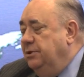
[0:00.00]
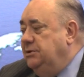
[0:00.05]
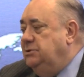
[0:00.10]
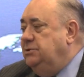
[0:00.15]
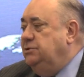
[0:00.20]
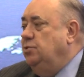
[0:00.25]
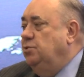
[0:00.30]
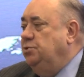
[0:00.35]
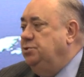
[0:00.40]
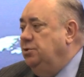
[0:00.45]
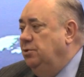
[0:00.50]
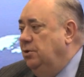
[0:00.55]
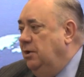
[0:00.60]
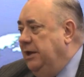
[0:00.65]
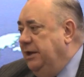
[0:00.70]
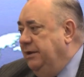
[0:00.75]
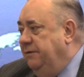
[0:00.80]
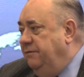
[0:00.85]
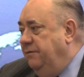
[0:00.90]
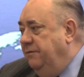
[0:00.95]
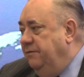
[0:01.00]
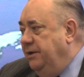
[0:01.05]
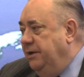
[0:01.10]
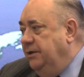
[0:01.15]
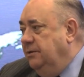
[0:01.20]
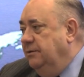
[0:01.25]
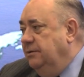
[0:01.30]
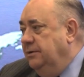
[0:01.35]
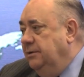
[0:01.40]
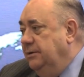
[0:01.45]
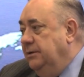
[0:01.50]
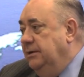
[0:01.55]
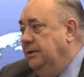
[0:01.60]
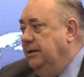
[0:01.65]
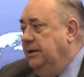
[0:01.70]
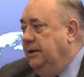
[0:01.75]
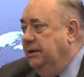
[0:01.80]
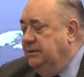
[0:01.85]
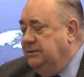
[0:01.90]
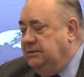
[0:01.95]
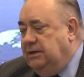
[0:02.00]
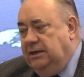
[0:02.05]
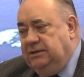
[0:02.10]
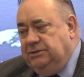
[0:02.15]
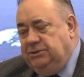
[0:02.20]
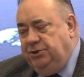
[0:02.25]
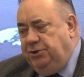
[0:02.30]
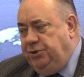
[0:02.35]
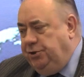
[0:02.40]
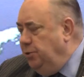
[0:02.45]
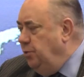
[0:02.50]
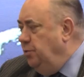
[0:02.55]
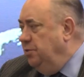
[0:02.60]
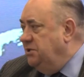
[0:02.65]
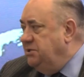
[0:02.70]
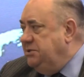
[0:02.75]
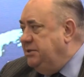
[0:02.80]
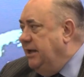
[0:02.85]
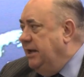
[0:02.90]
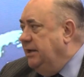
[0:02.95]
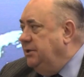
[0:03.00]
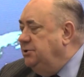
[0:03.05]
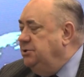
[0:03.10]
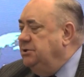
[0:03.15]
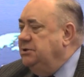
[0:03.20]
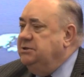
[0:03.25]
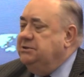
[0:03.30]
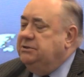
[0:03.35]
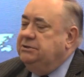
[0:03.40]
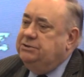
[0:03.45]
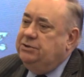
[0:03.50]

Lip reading: The social life of England has huge tensions.